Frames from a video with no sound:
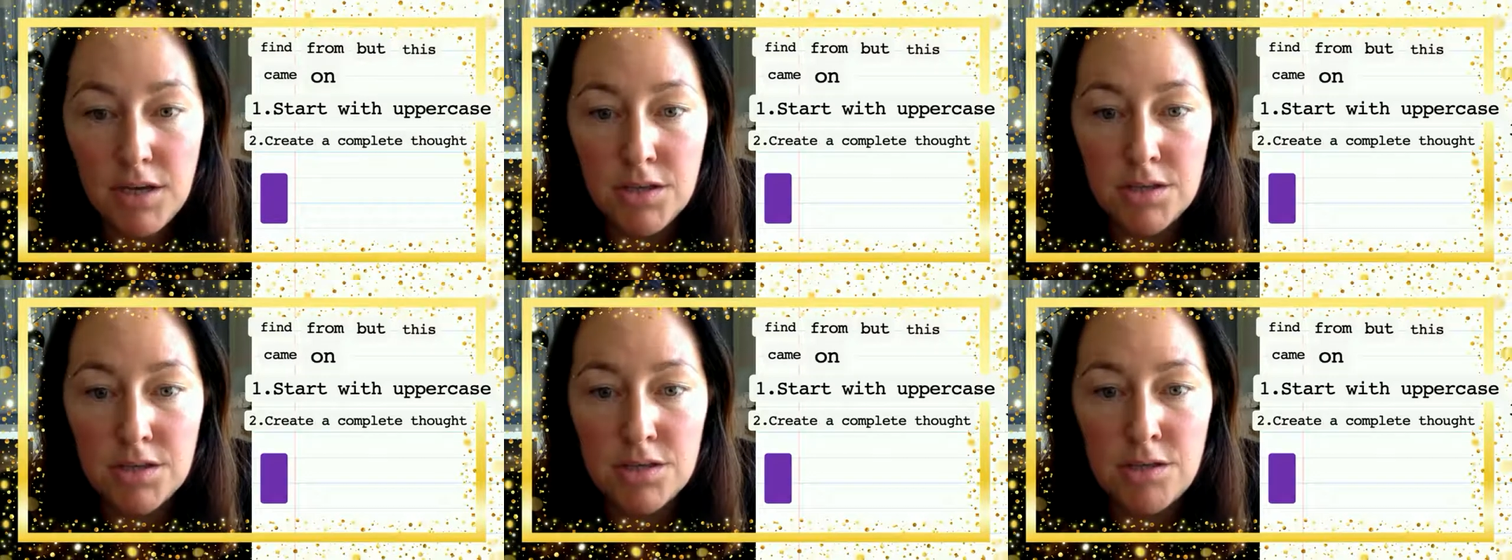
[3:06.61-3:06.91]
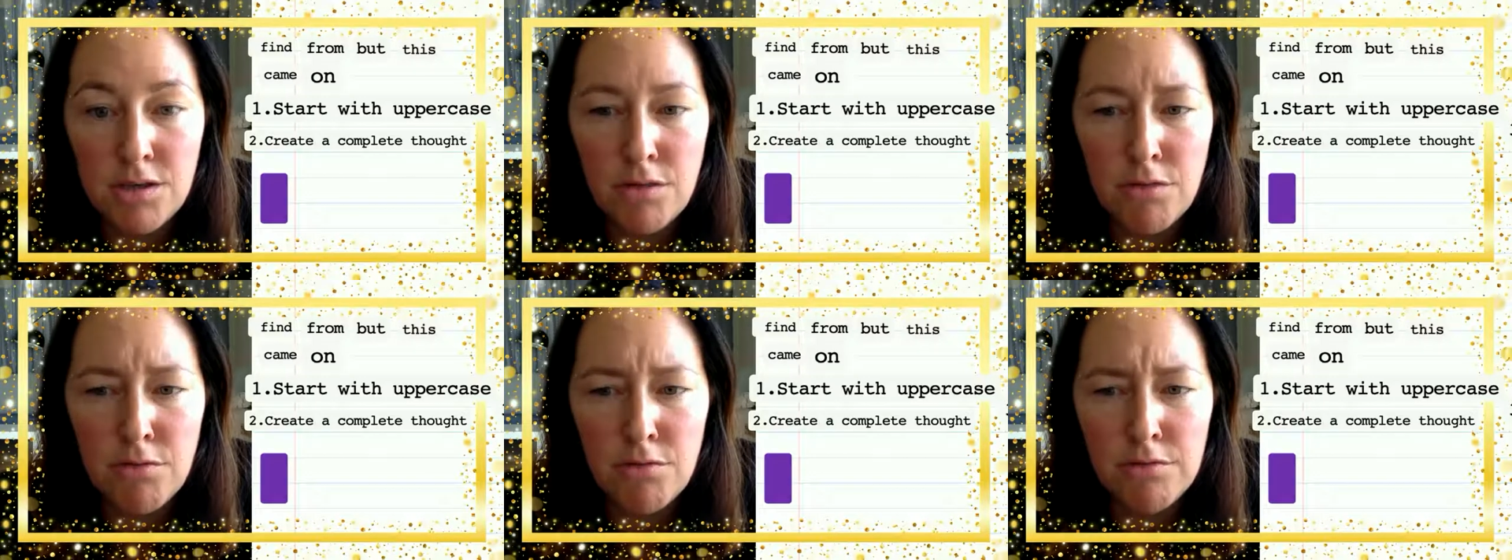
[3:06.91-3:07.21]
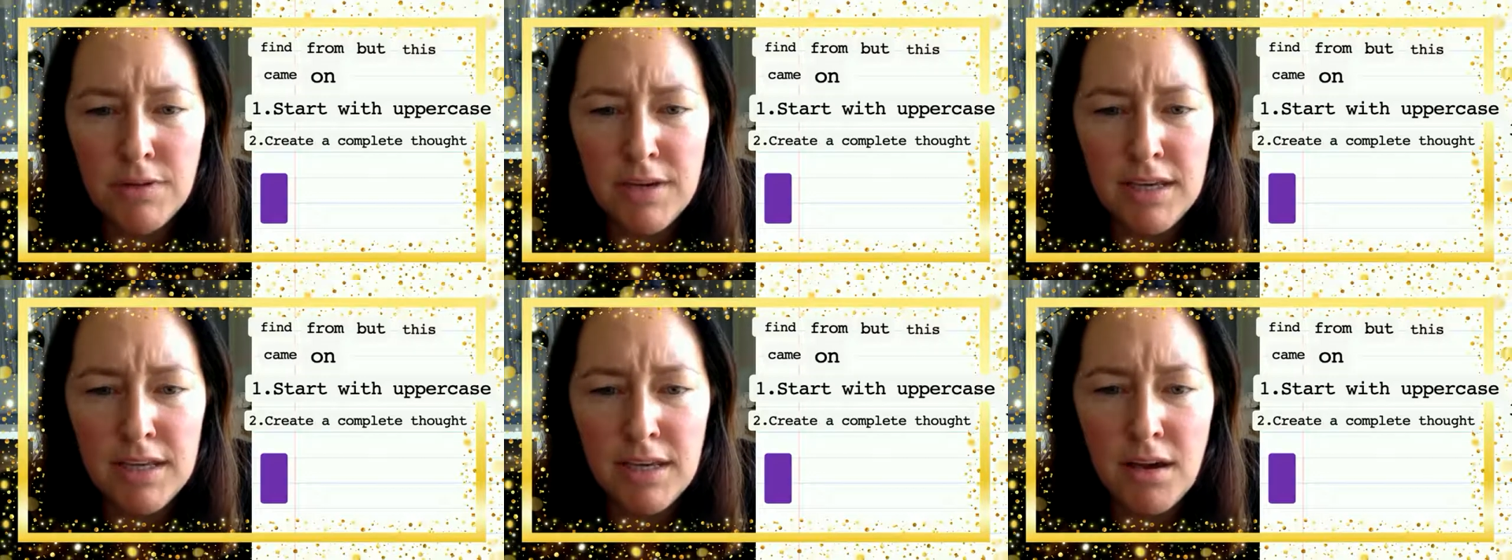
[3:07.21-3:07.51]
So
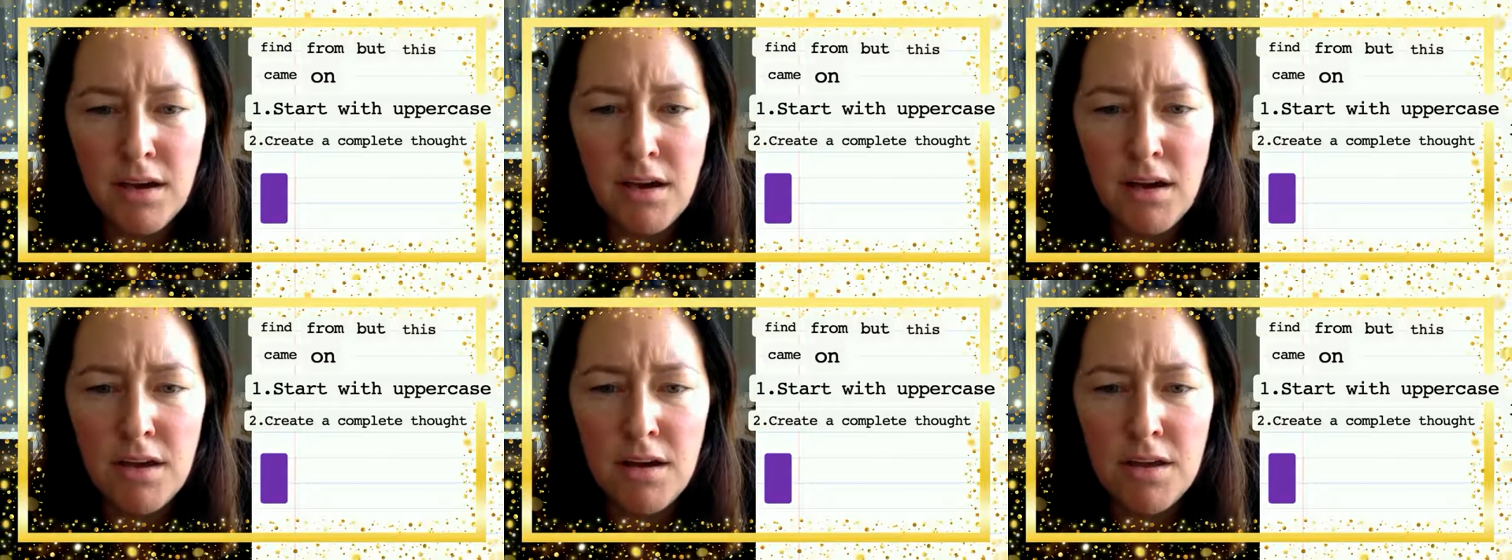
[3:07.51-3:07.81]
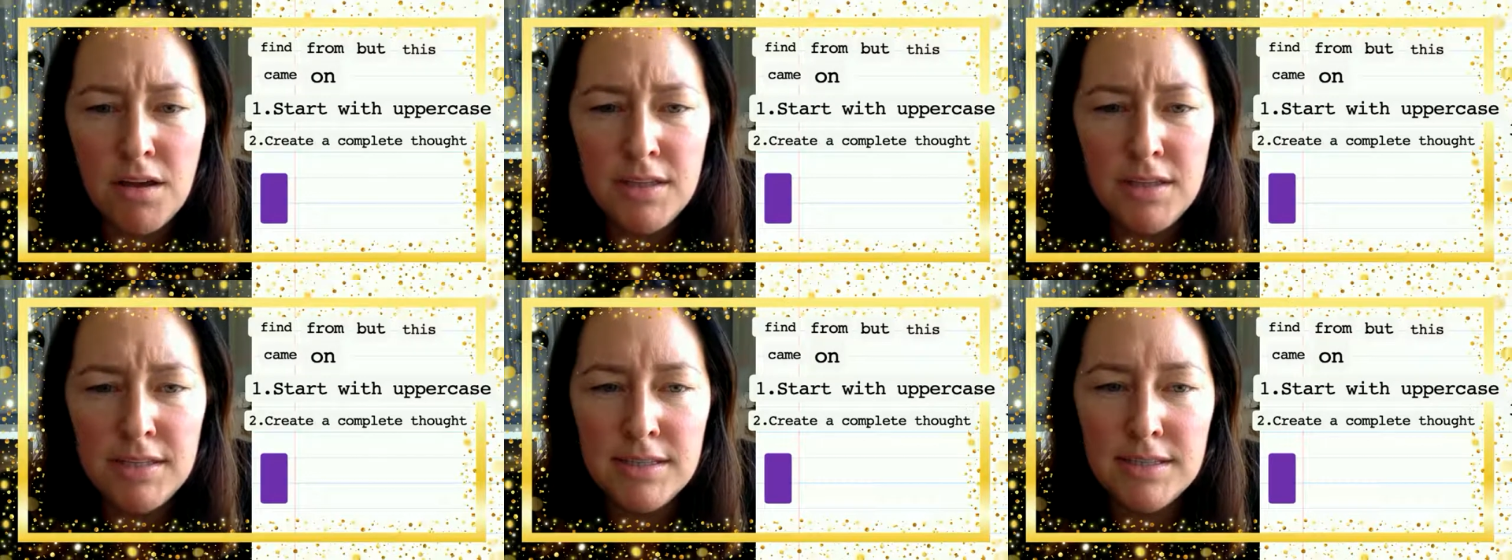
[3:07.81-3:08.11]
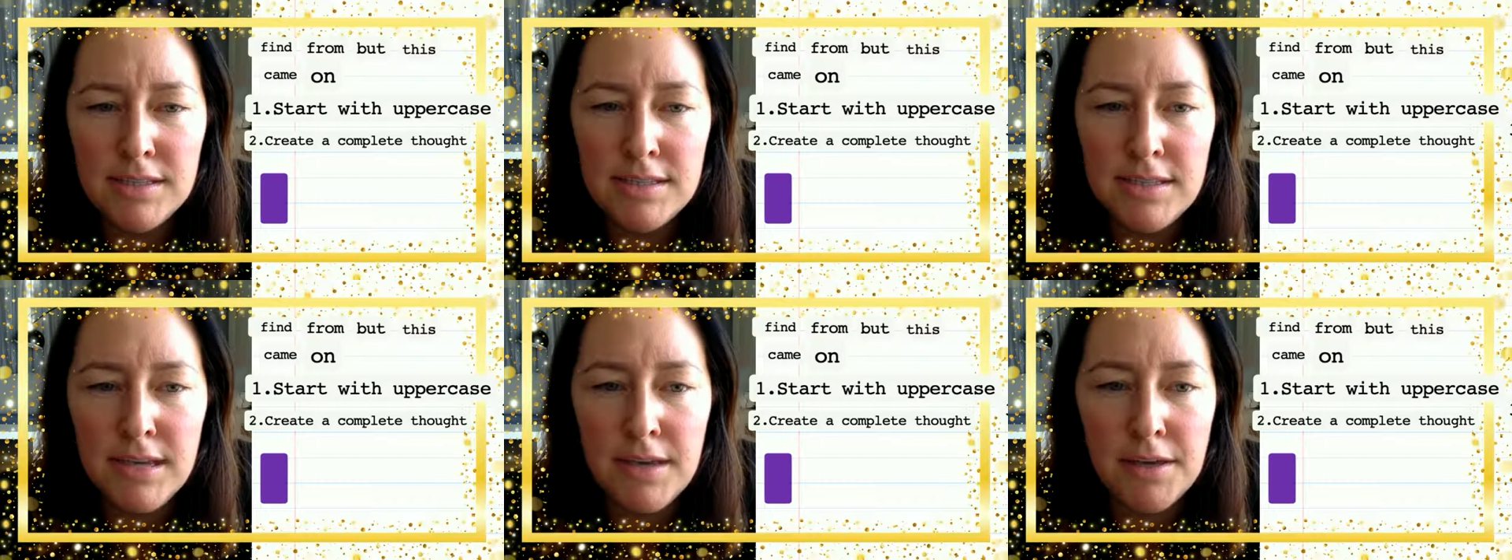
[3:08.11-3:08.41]
really all this
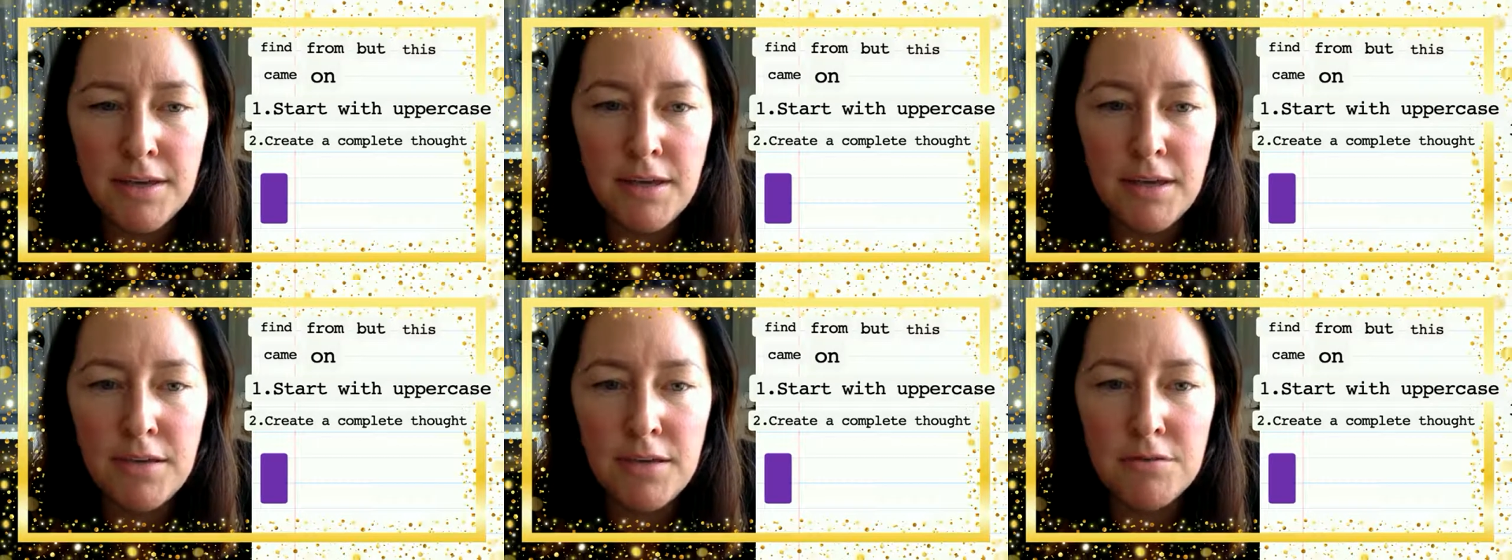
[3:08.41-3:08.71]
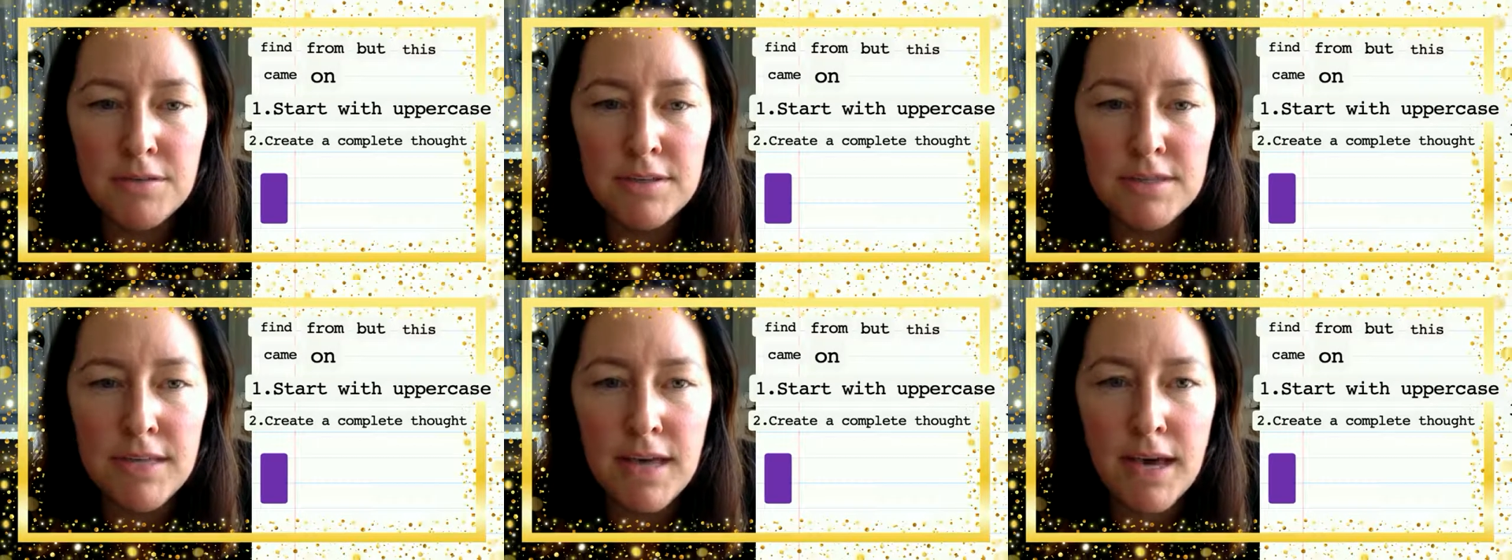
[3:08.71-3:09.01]
is telling you is